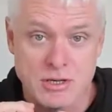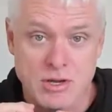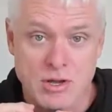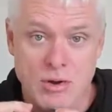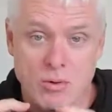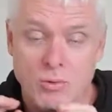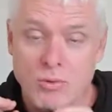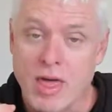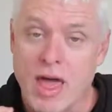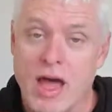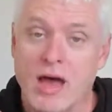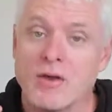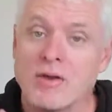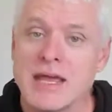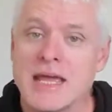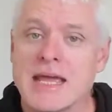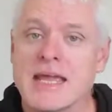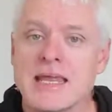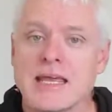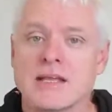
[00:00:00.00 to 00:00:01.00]
without
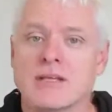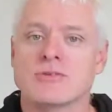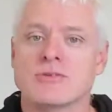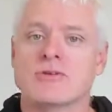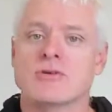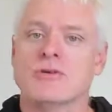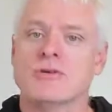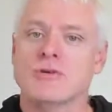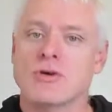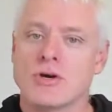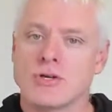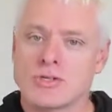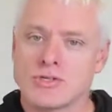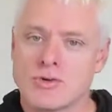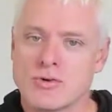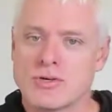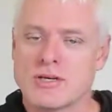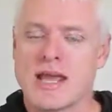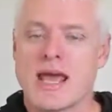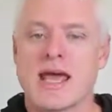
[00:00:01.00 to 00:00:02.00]
needing to nurture
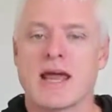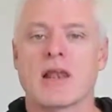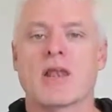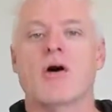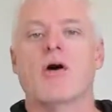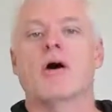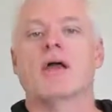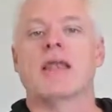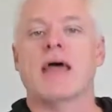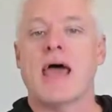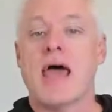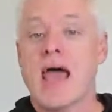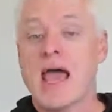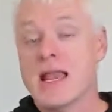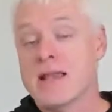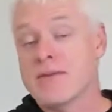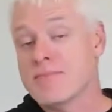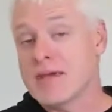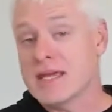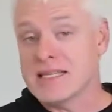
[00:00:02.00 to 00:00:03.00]
a downline
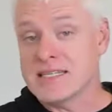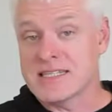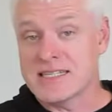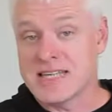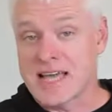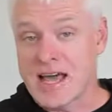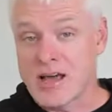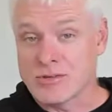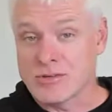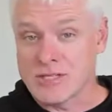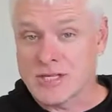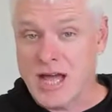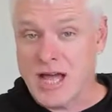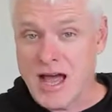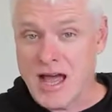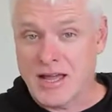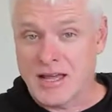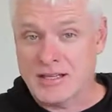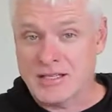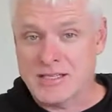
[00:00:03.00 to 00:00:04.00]
and meet sales
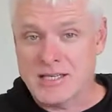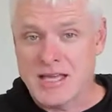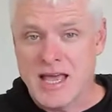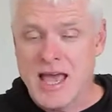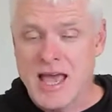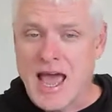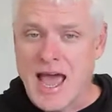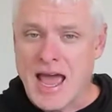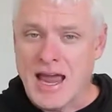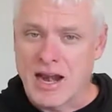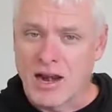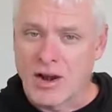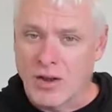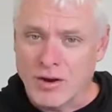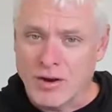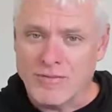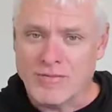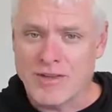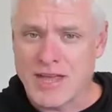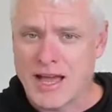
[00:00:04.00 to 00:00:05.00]
targets. And a lot
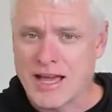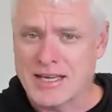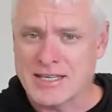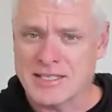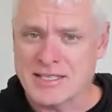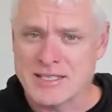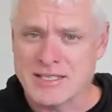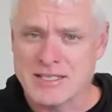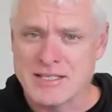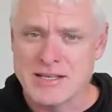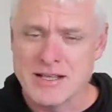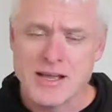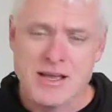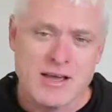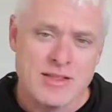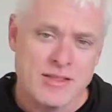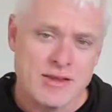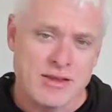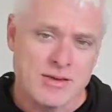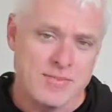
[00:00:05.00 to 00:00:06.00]
of cases,
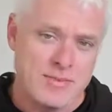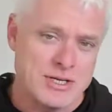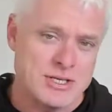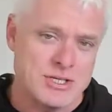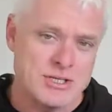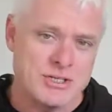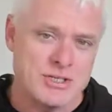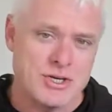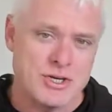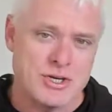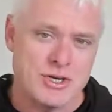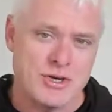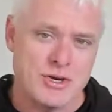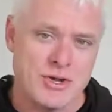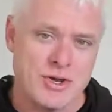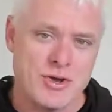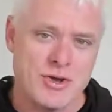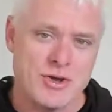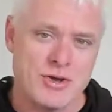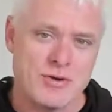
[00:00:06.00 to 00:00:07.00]
the commissions you can
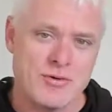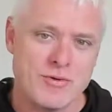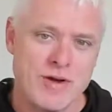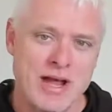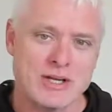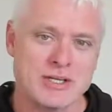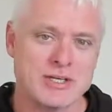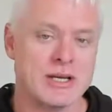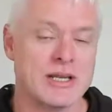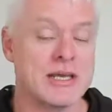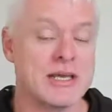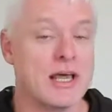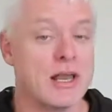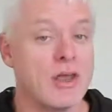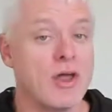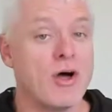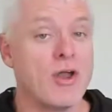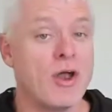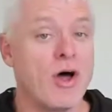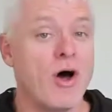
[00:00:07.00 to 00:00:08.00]
earn are actually a
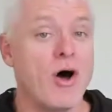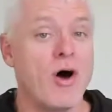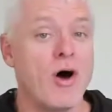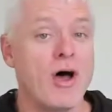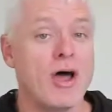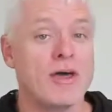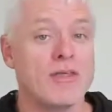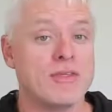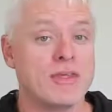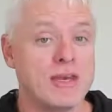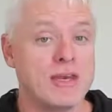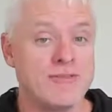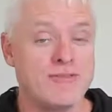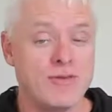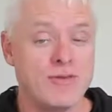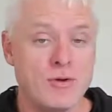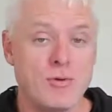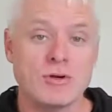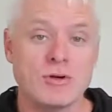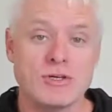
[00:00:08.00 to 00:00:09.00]
lot higher than if
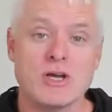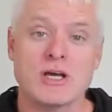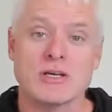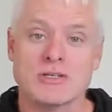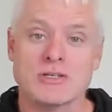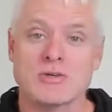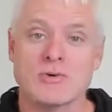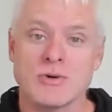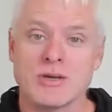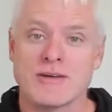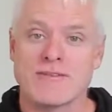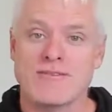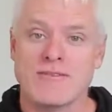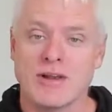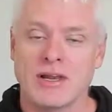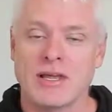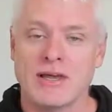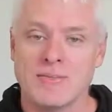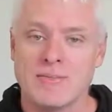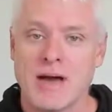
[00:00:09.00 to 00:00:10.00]
you were just doing
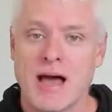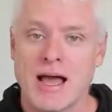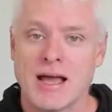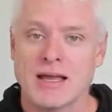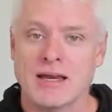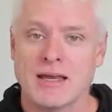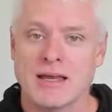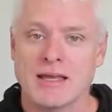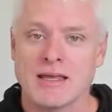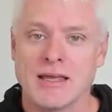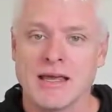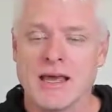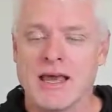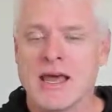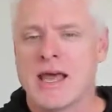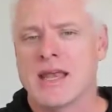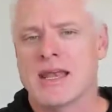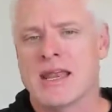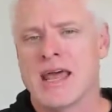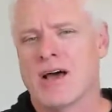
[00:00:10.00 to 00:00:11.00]
affiliate marketing.
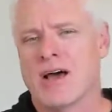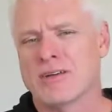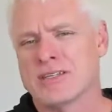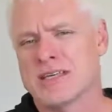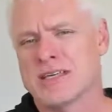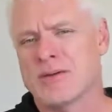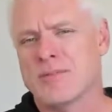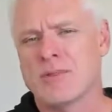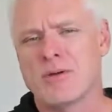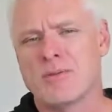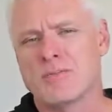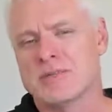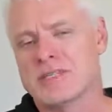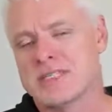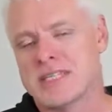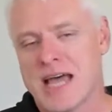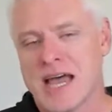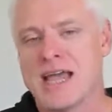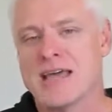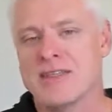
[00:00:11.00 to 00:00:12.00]
Now, some of them
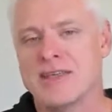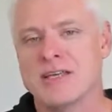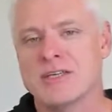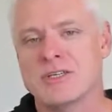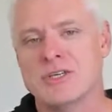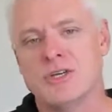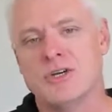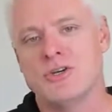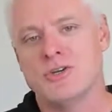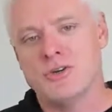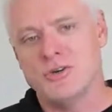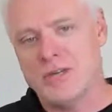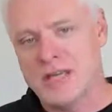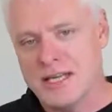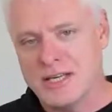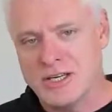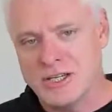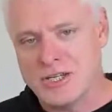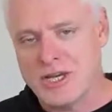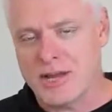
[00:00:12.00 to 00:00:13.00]
say this and you do need
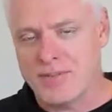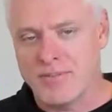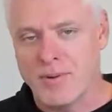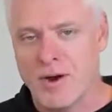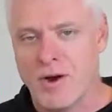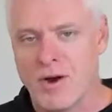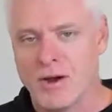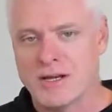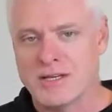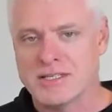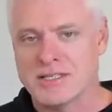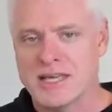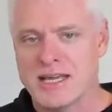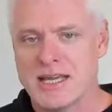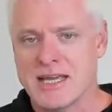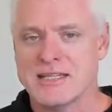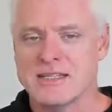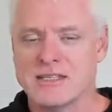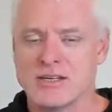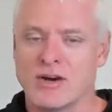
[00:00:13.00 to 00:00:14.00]
to check behind the
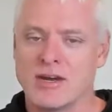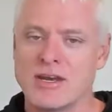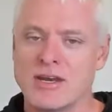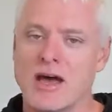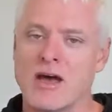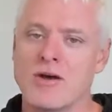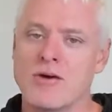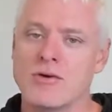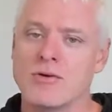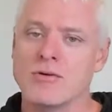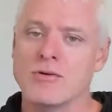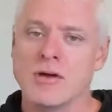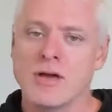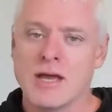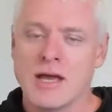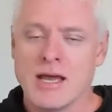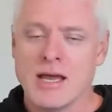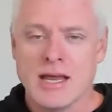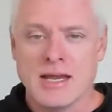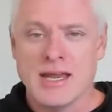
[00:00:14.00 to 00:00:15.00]
scenes. And I know
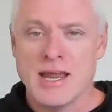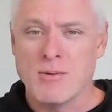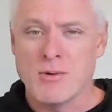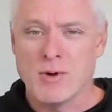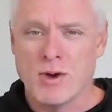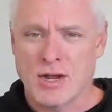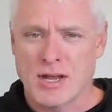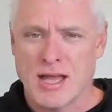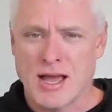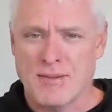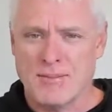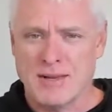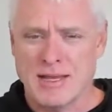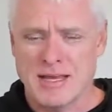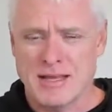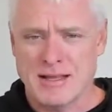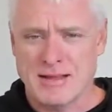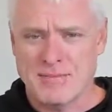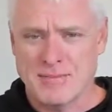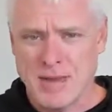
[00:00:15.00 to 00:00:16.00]
network
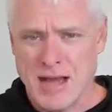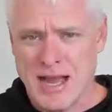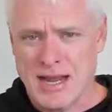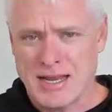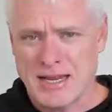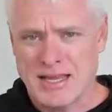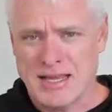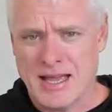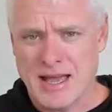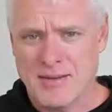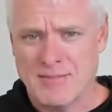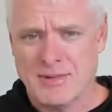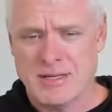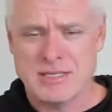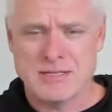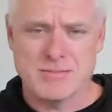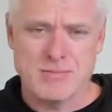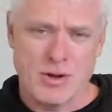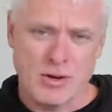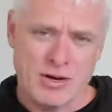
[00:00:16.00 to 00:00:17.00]
company marketing companies
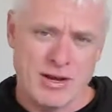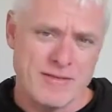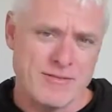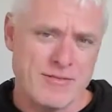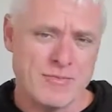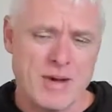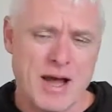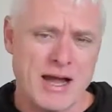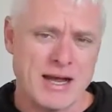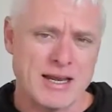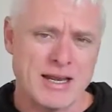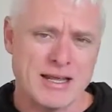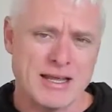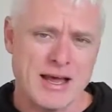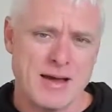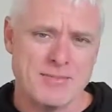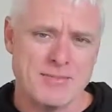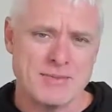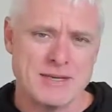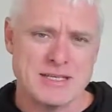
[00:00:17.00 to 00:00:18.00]
and multi-level marketing
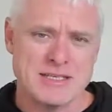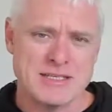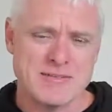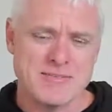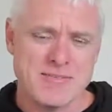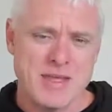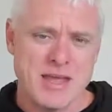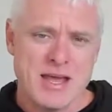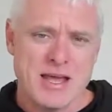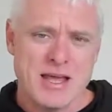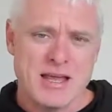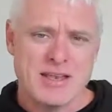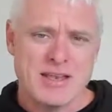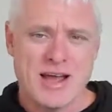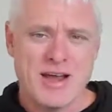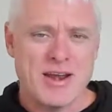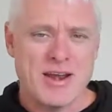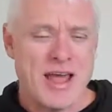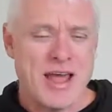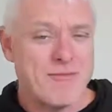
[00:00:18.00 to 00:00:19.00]
companies
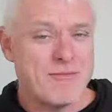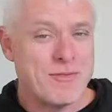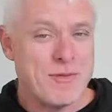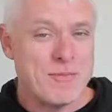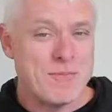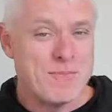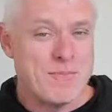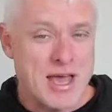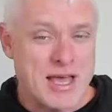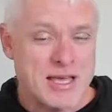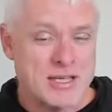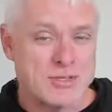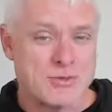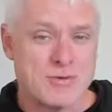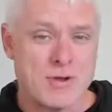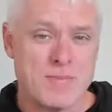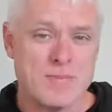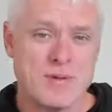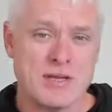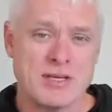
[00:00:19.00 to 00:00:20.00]
don't have the best
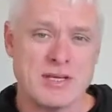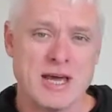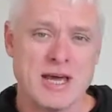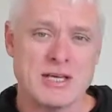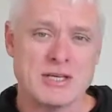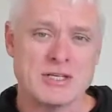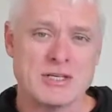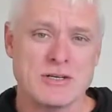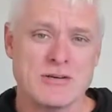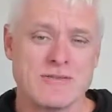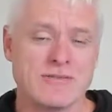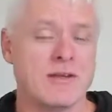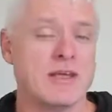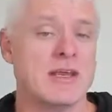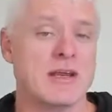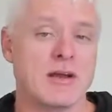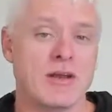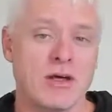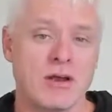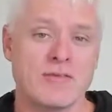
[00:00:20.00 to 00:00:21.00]
reputation in
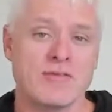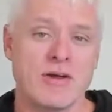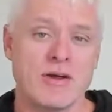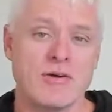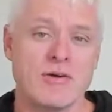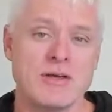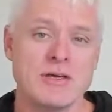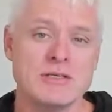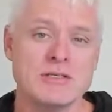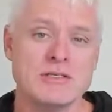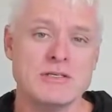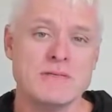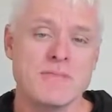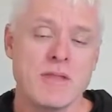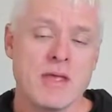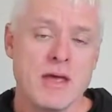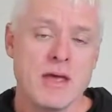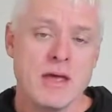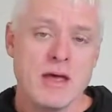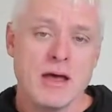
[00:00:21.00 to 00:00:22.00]
a lot of areas.
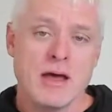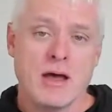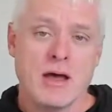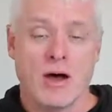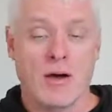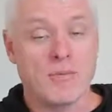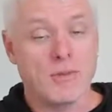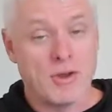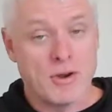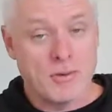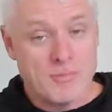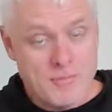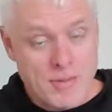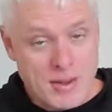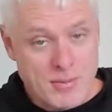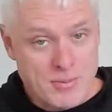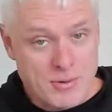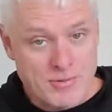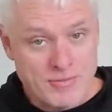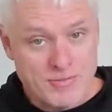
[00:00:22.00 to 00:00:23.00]
I'm not a
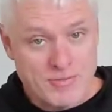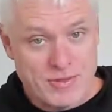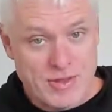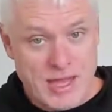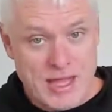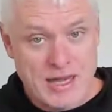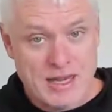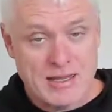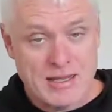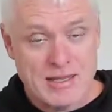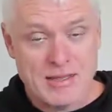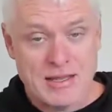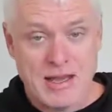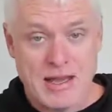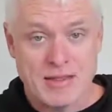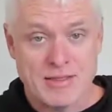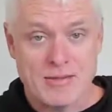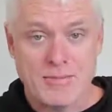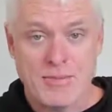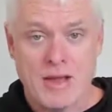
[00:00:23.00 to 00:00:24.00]
member of any
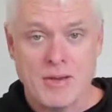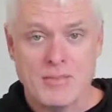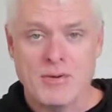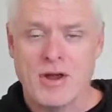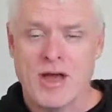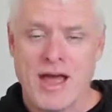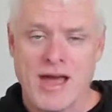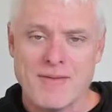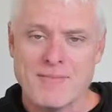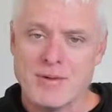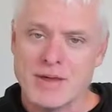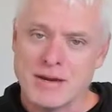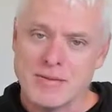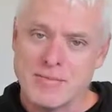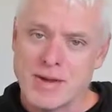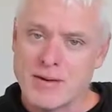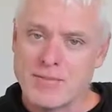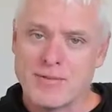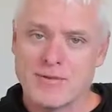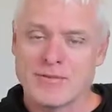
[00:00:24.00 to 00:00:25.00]
at the moment. I have been a
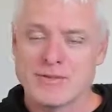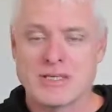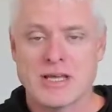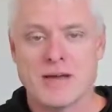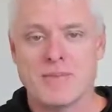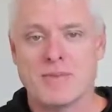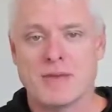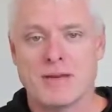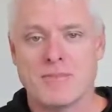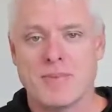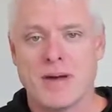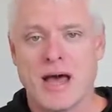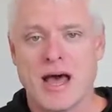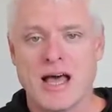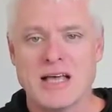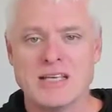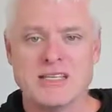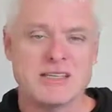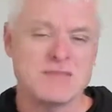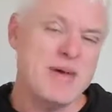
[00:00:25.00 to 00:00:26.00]
member of some in the
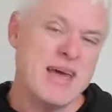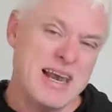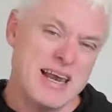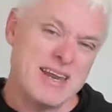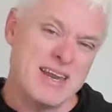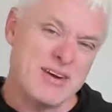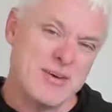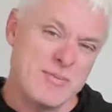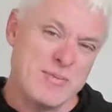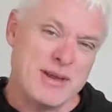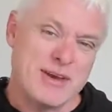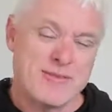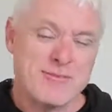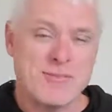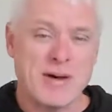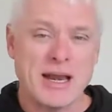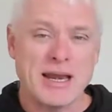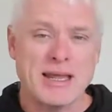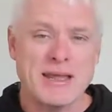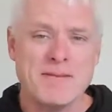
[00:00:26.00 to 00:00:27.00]
past and made a little bit of
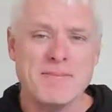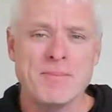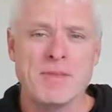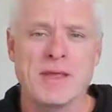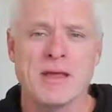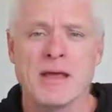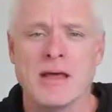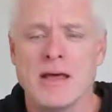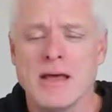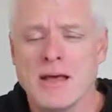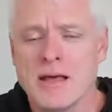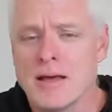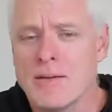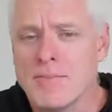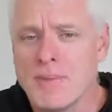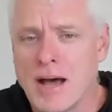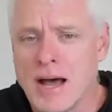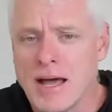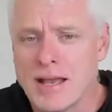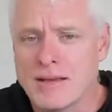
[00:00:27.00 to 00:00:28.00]
money,
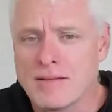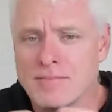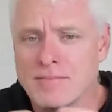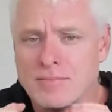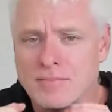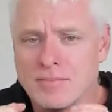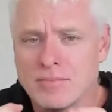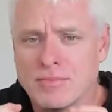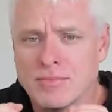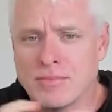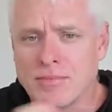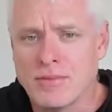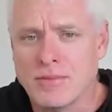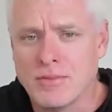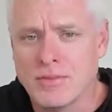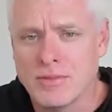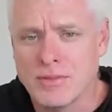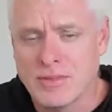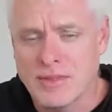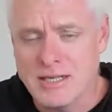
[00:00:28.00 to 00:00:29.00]
but
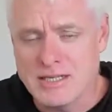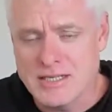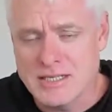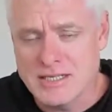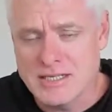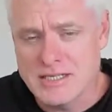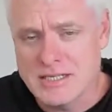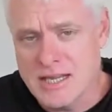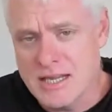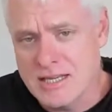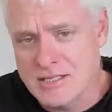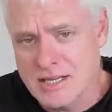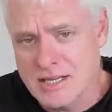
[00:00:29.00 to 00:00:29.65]
this is, as I